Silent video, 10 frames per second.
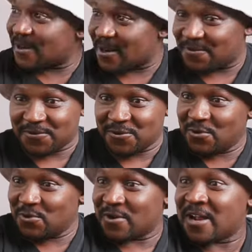graphic the
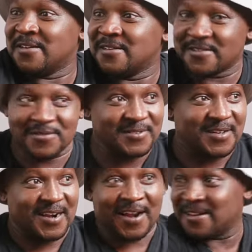line, run, the circle.
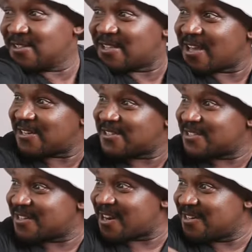Around this direction,
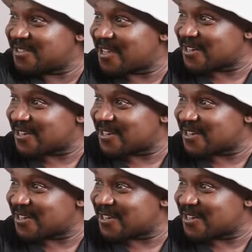run I